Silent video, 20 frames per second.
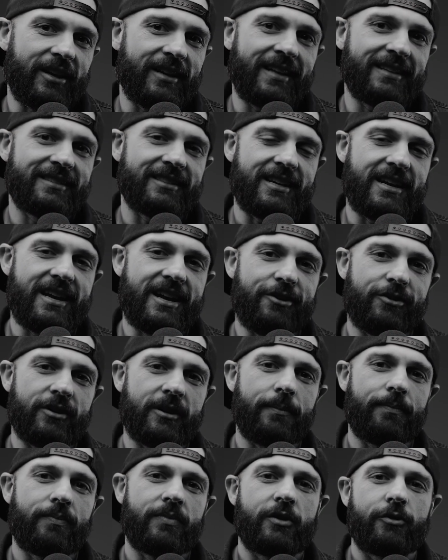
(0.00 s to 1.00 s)
needs to hear
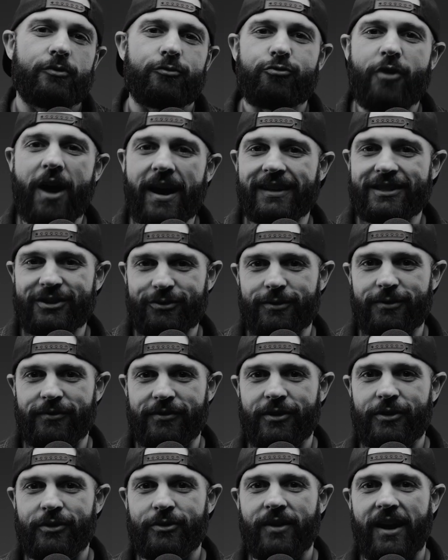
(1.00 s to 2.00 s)
it, write us a
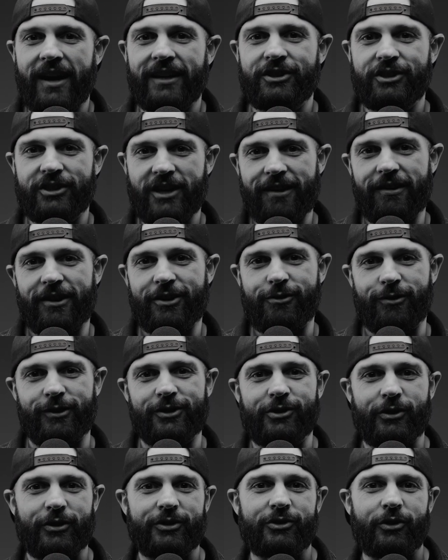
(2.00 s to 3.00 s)
review, and share it
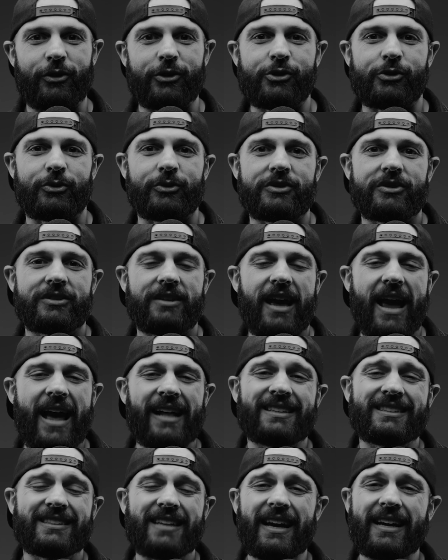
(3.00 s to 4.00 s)
across your socials. And
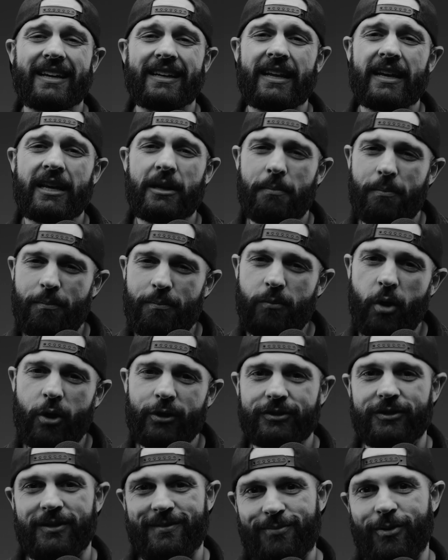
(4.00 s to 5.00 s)
secondly,
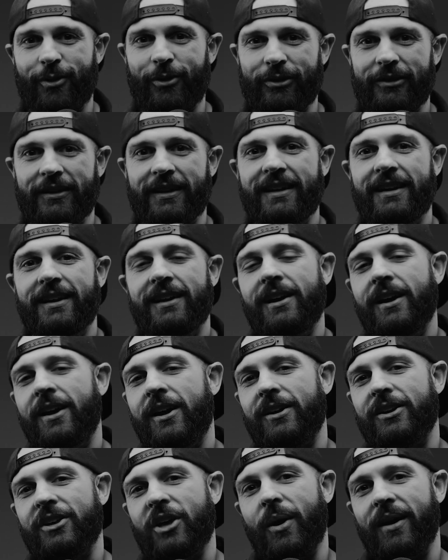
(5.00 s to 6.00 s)
most importantly,
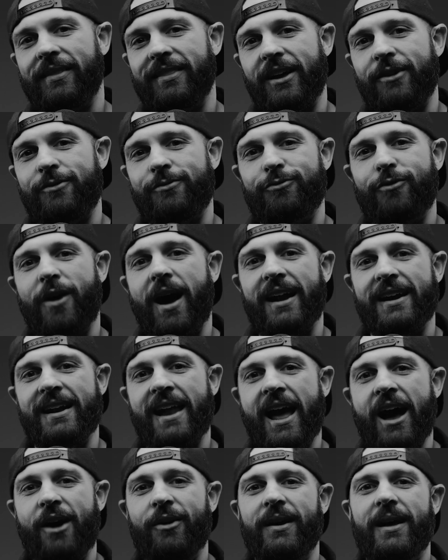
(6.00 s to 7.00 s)
go out there right
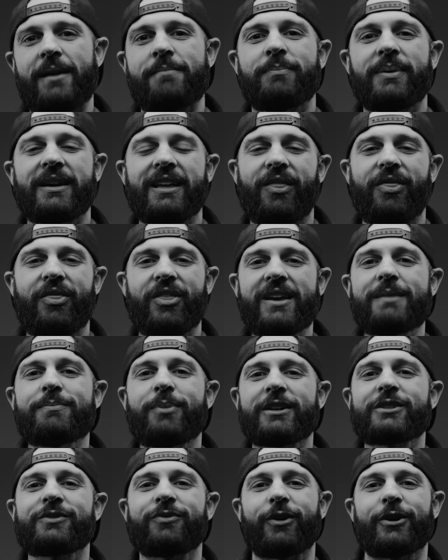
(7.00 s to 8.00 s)
now and be the
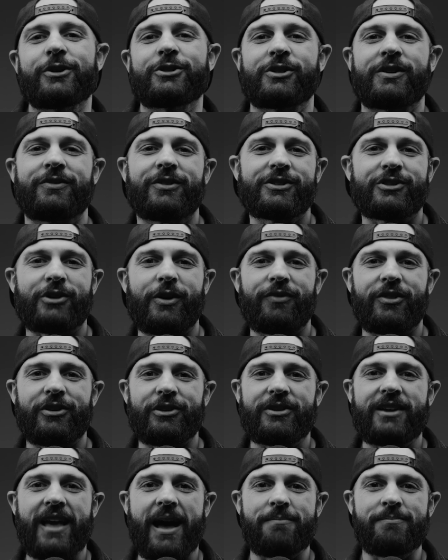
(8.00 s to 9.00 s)
best version of yourself that
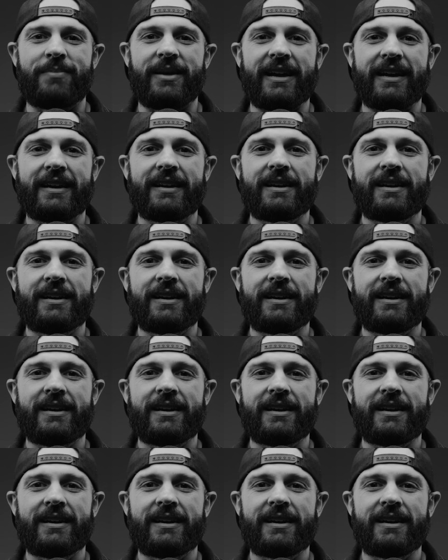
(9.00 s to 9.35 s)
you can be.